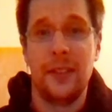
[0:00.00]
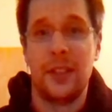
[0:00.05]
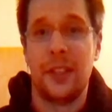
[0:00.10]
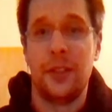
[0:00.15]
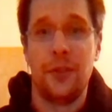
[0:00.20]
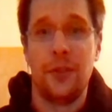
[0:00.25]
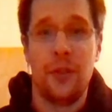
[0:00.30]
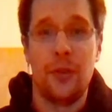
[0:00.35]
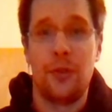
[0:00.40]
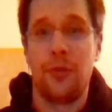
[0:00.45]
I
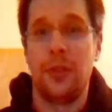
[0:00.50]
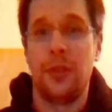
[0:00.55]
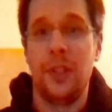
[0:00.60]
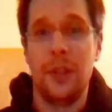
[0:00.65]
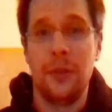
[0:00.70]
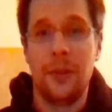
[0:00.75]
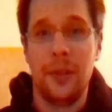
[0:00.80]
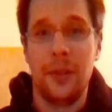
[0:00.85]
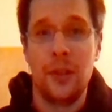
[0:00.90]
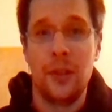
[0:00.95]
don't usually
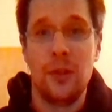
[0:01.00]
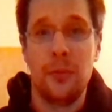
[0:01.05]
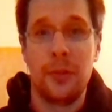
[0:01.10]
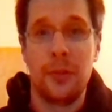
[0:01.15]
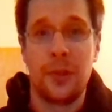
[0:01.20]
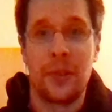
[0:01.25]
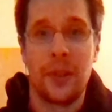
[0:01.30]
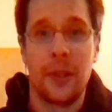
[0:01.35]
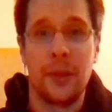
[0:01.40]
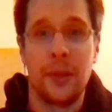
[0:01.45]
YouTube,
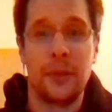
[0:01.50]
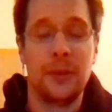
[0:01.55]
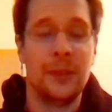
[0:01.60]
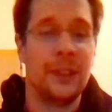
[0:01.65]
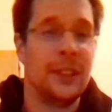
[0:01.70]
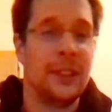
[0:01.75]
so